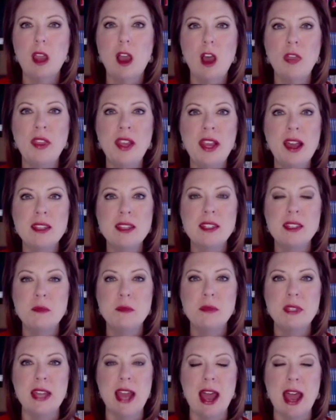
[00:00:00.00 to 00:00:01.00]
on the
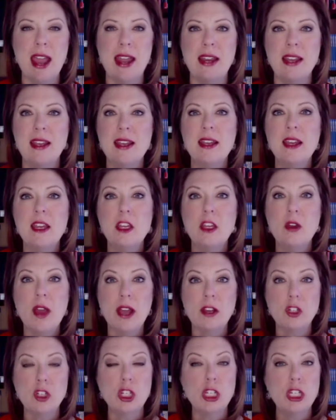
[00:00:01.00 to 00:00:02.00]
custom side, you
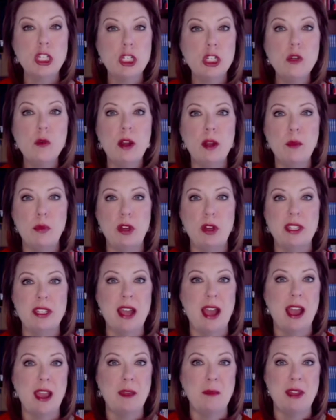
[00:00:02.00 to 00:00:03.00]
actually do want to put
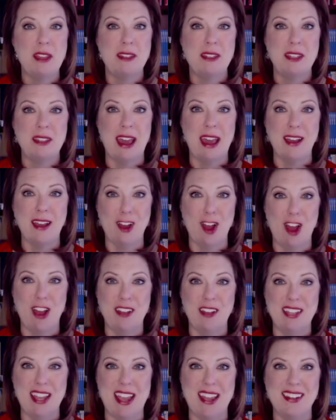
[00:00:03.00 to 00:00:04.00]
time into that
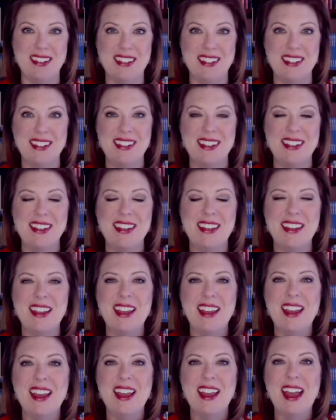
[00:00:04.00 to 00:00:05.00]
content.
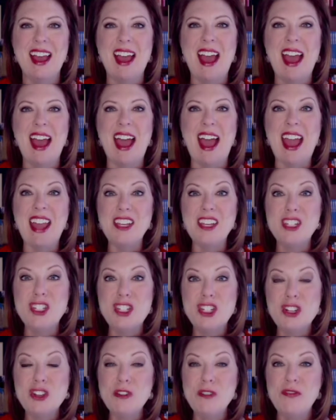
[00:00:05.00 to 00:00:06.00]
I
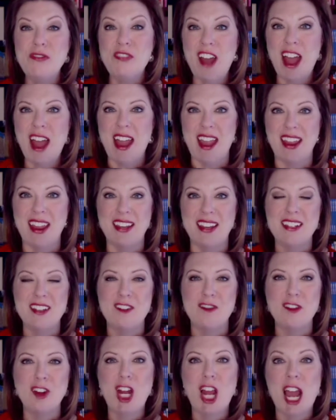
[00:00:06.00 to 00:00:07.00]
do find
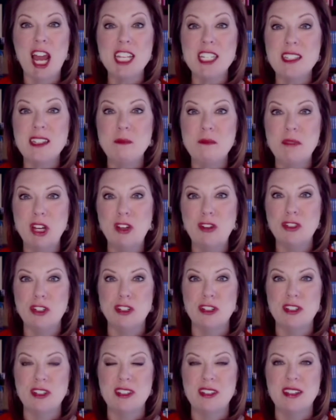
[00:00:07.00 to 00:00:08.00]
for custom
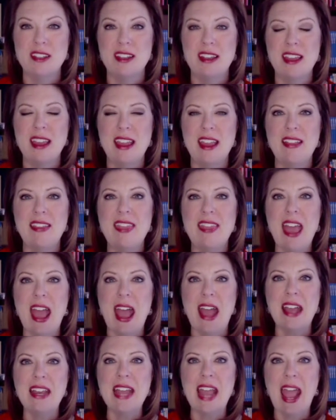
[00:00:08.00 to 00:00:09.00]
builders
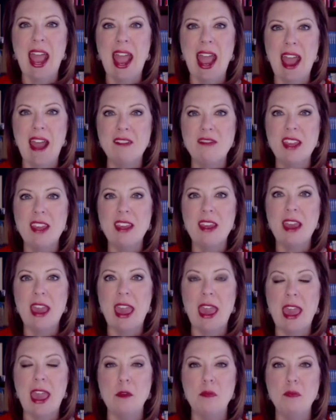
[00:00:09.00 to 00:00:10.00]
that having
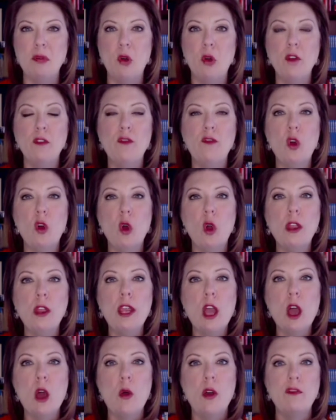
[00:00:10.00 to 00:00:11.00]
a
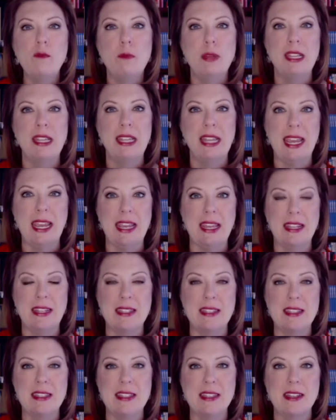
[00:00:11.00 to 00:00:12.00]
portfolio of
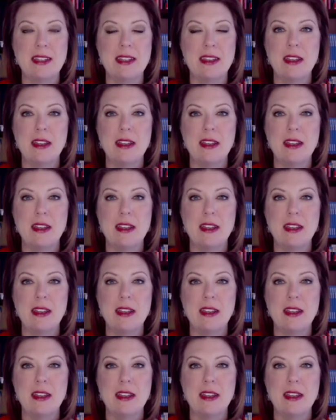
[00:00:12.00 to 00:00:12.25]
plans